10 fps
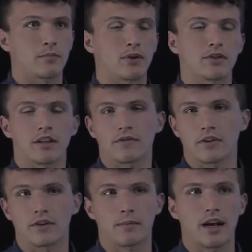building of
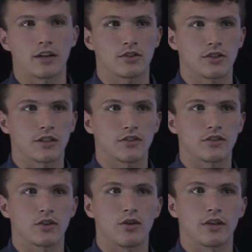the democracy is
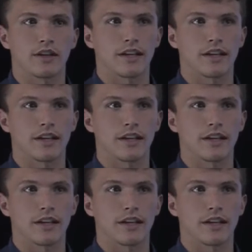Solon,